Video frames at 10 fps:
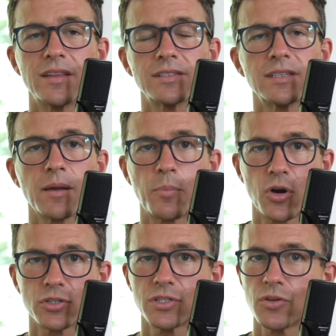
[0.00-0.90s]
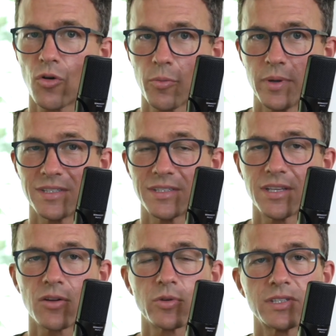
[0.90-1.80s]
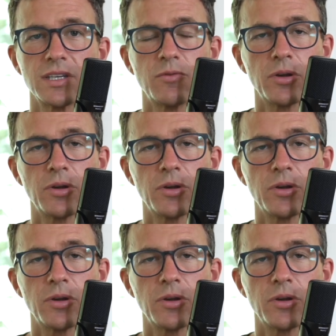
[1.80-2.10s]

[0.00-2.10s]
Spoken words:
This is a person or business that will receive